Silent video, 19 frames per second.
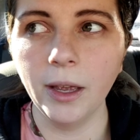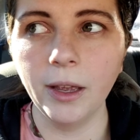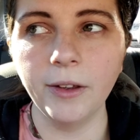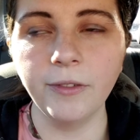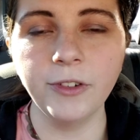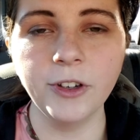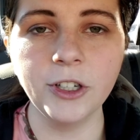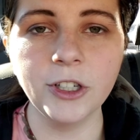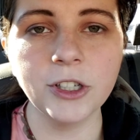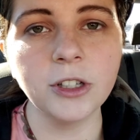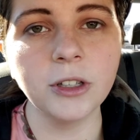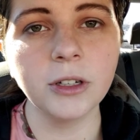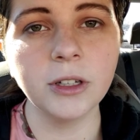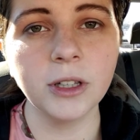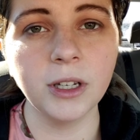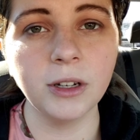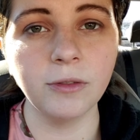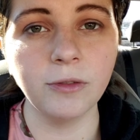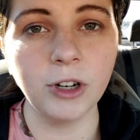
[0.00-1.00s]
if you just look
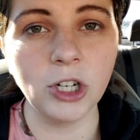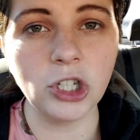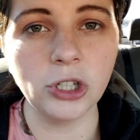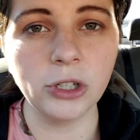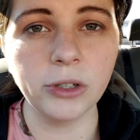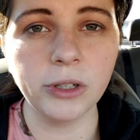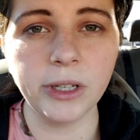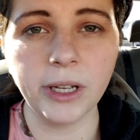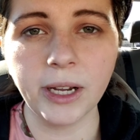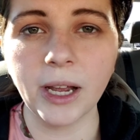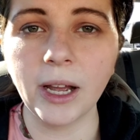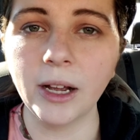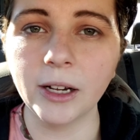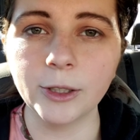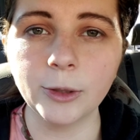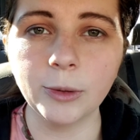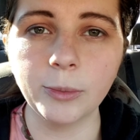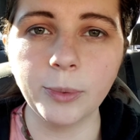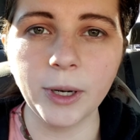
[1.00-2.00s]
at the original, like
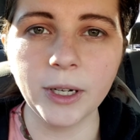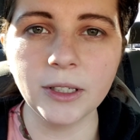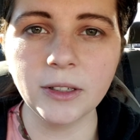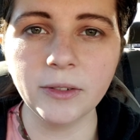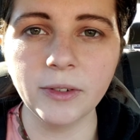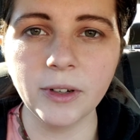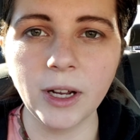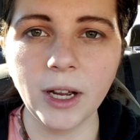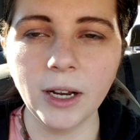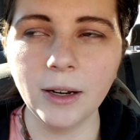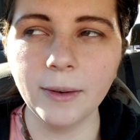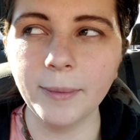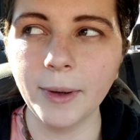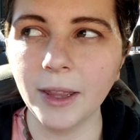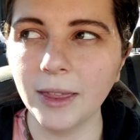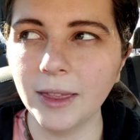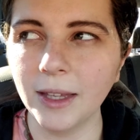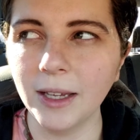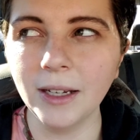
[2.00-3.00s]
actual price of an item,
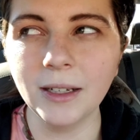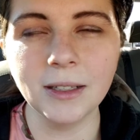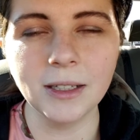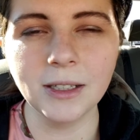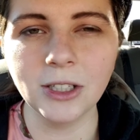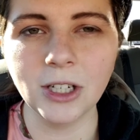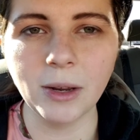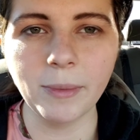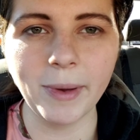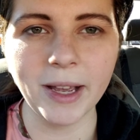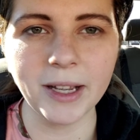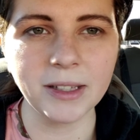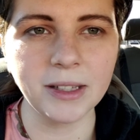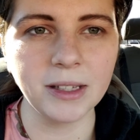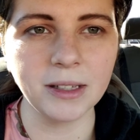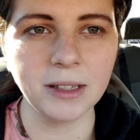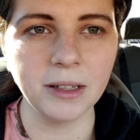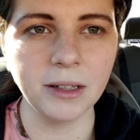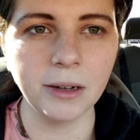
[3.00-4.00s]
I think TJ Maxx
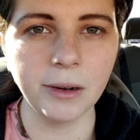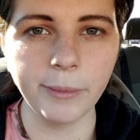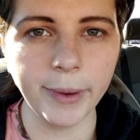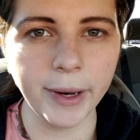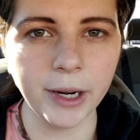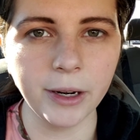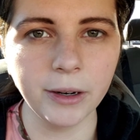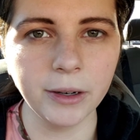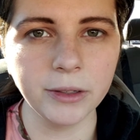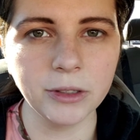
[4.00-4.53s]
is a little better.